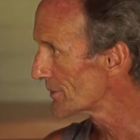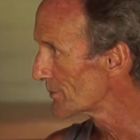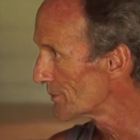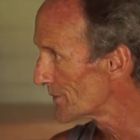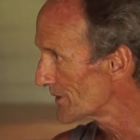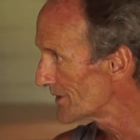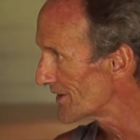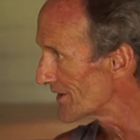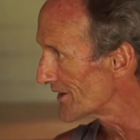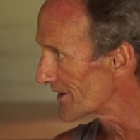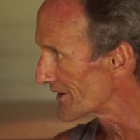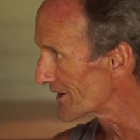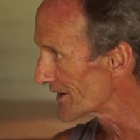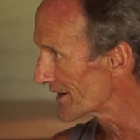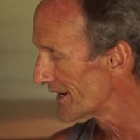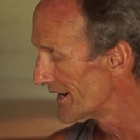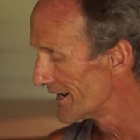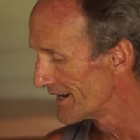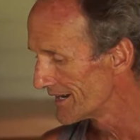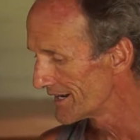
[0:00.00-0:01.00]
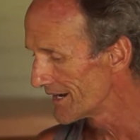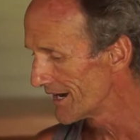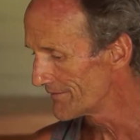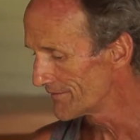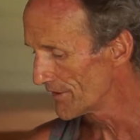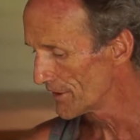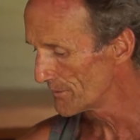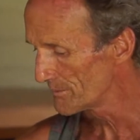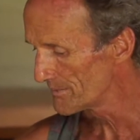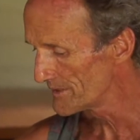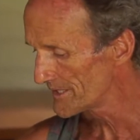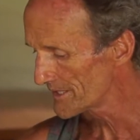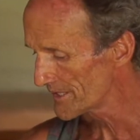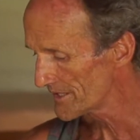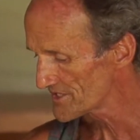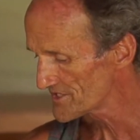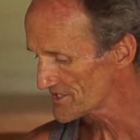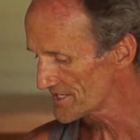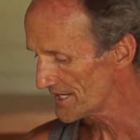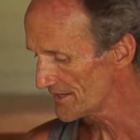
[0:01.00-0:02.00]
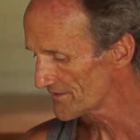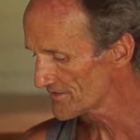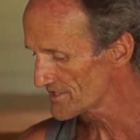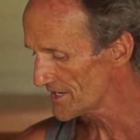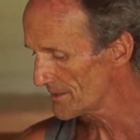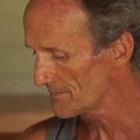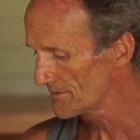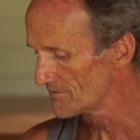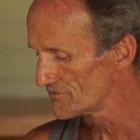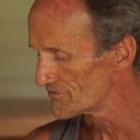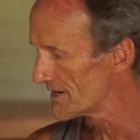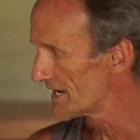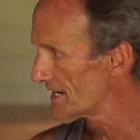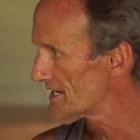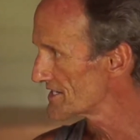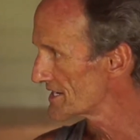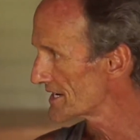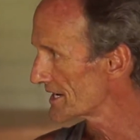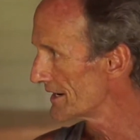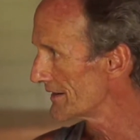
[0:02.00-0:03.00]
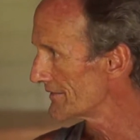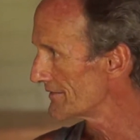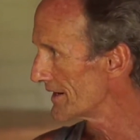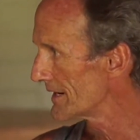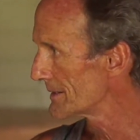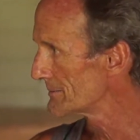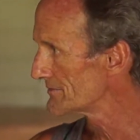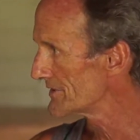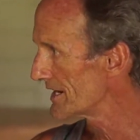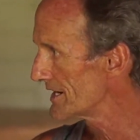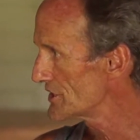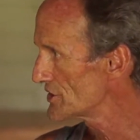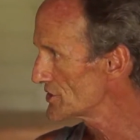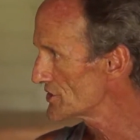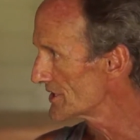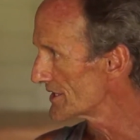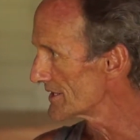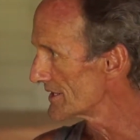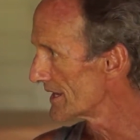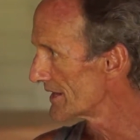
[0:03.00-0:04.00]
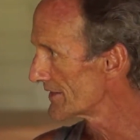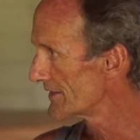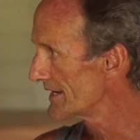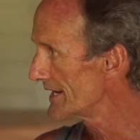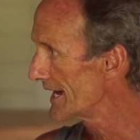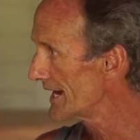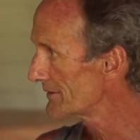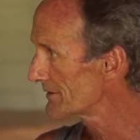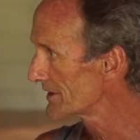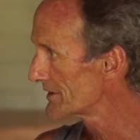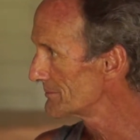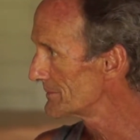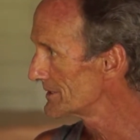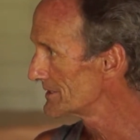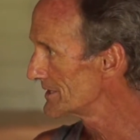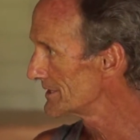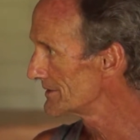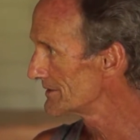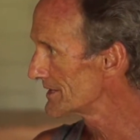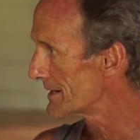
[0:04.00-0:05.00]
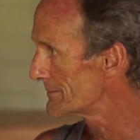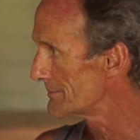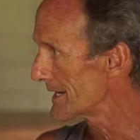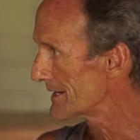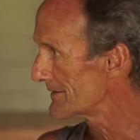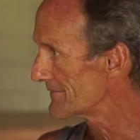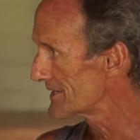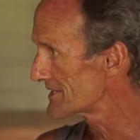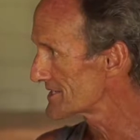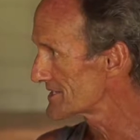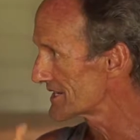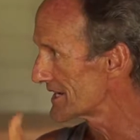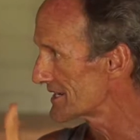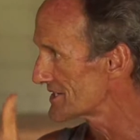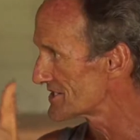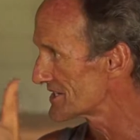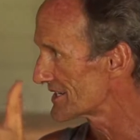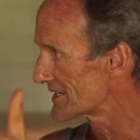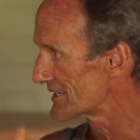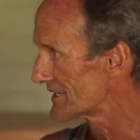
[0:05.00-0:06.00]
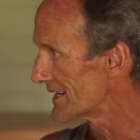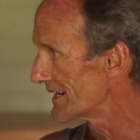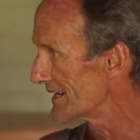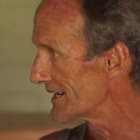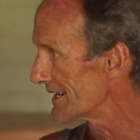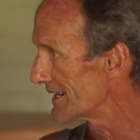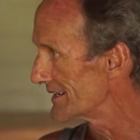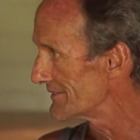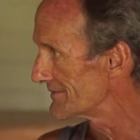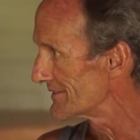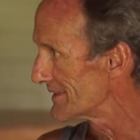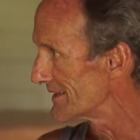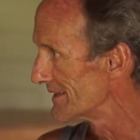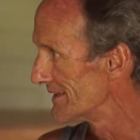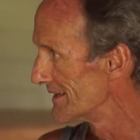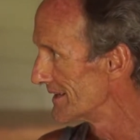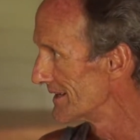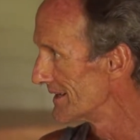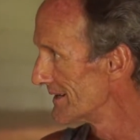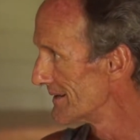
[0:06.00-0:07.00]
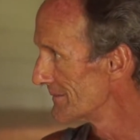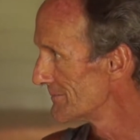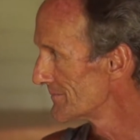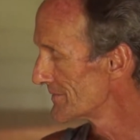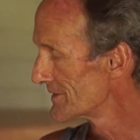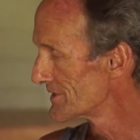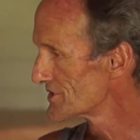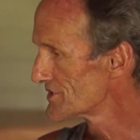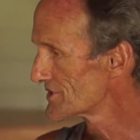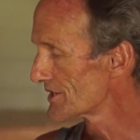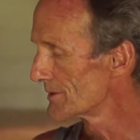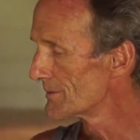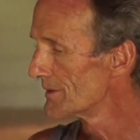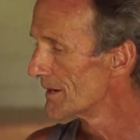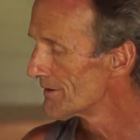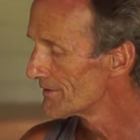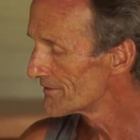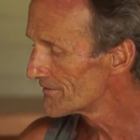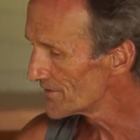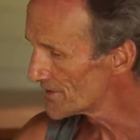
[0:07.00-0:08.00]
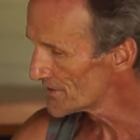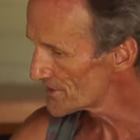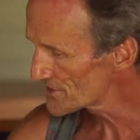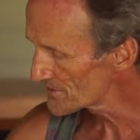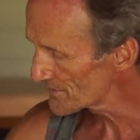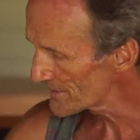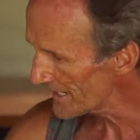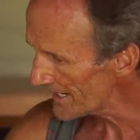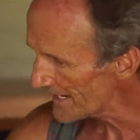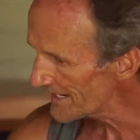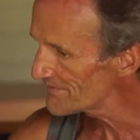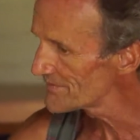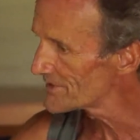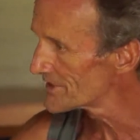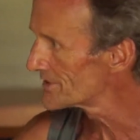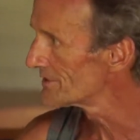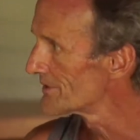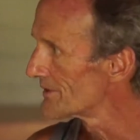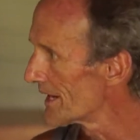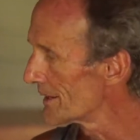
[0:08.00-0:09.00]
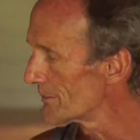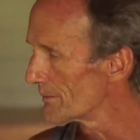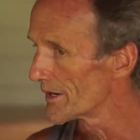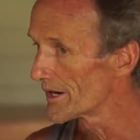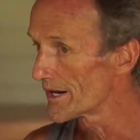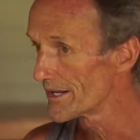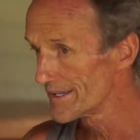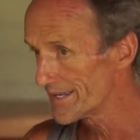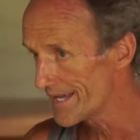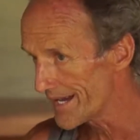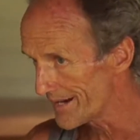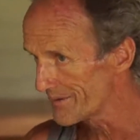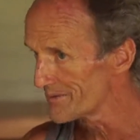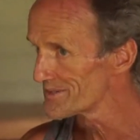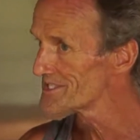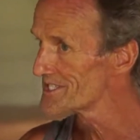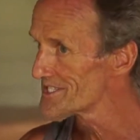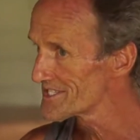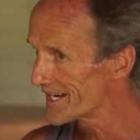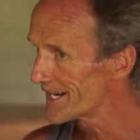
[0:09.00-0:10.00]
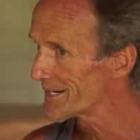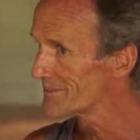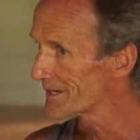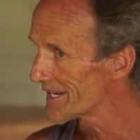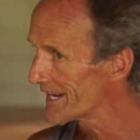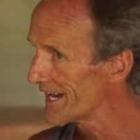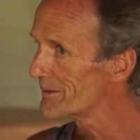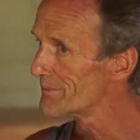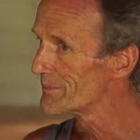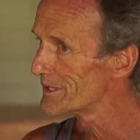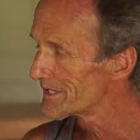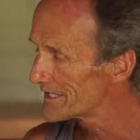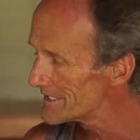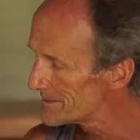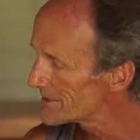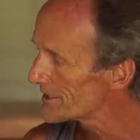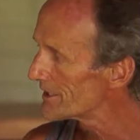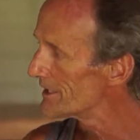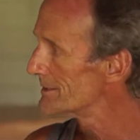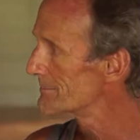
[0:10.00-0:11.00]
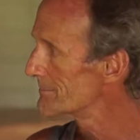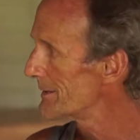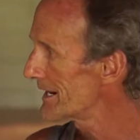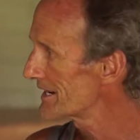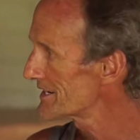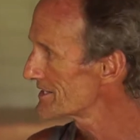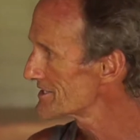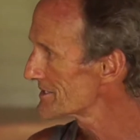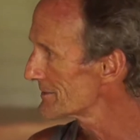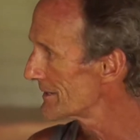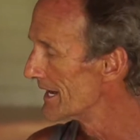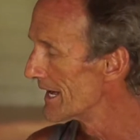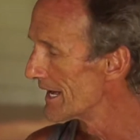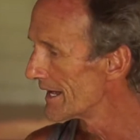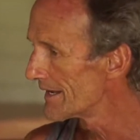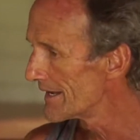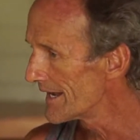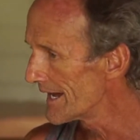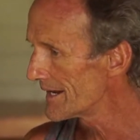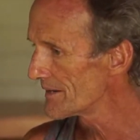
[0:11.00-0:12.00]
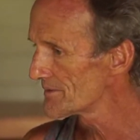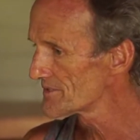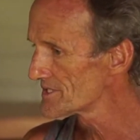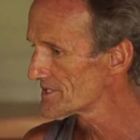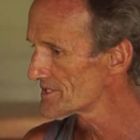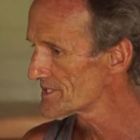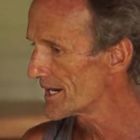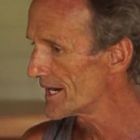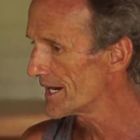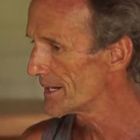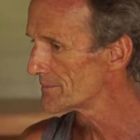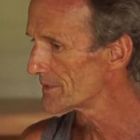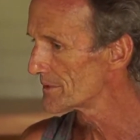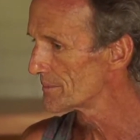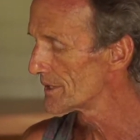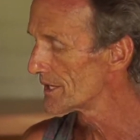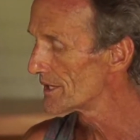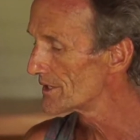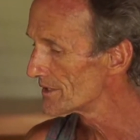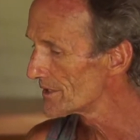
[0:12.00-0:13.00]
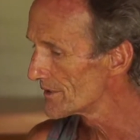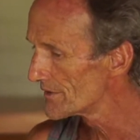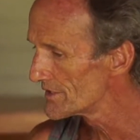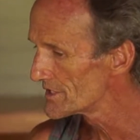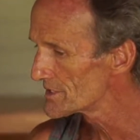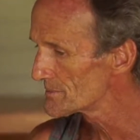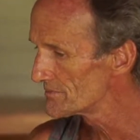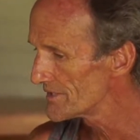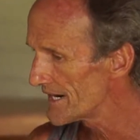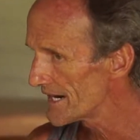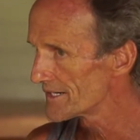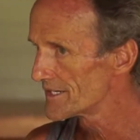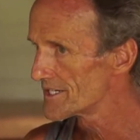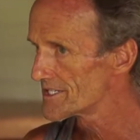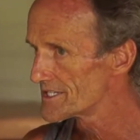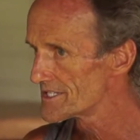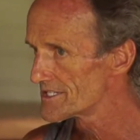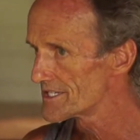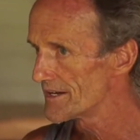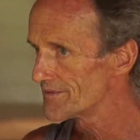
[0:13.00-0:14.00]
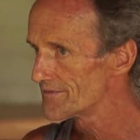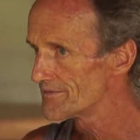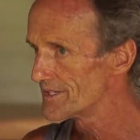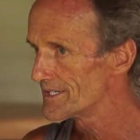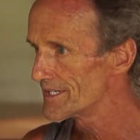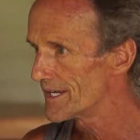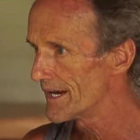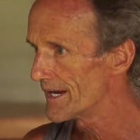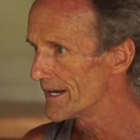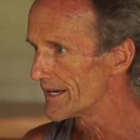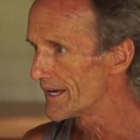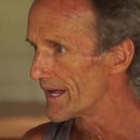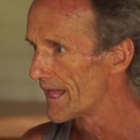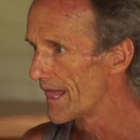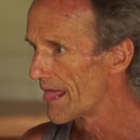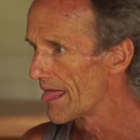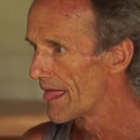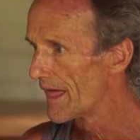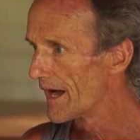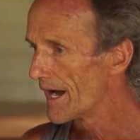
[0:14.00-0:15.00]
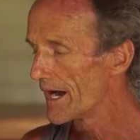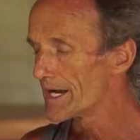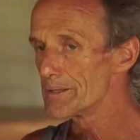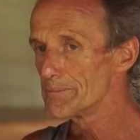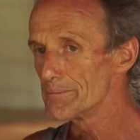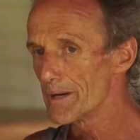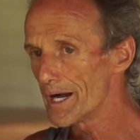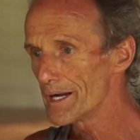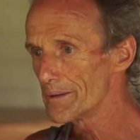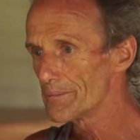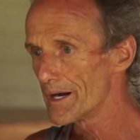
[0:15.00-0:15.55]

the work of opening ourselves up and raising our vibration, then how can we do that manifestation at the higher level? So first we have to do that work, and now is the time. Again, we keep going back to it. Now's the time that we can do these practices every day. And in my